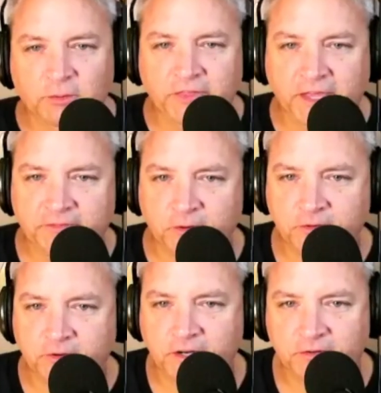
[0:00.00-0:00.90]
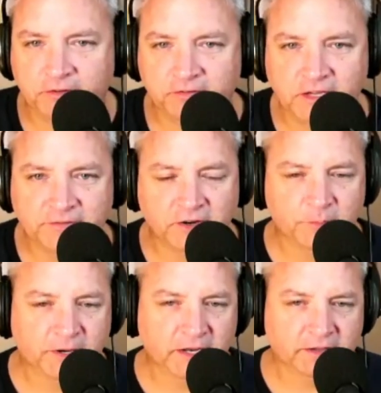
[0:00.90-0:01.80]
and thank you for tuning into the Stuff I
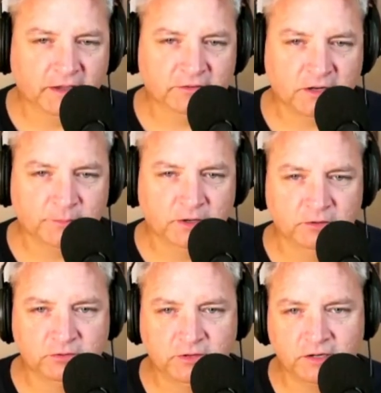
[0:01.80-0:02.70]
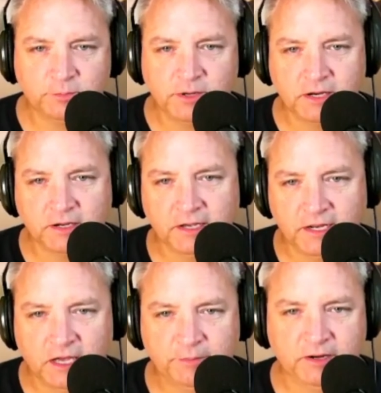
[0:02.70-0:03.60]
Heard podcast. I'm your host, Josh Peake, and
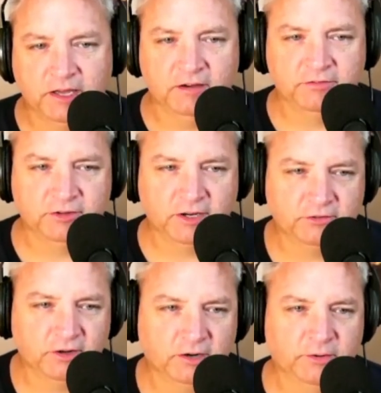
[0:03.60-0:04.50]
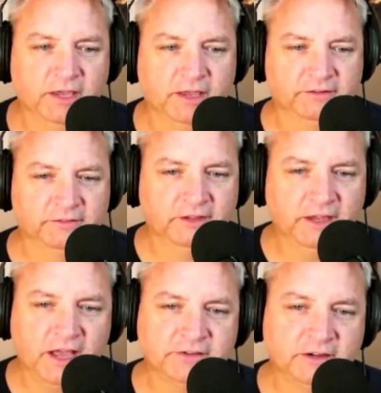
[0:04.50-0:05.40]
I happen to have Josh Treadaway again. Say
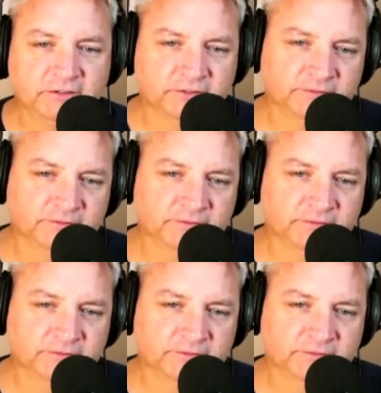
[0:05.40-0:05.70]
hi, Josh.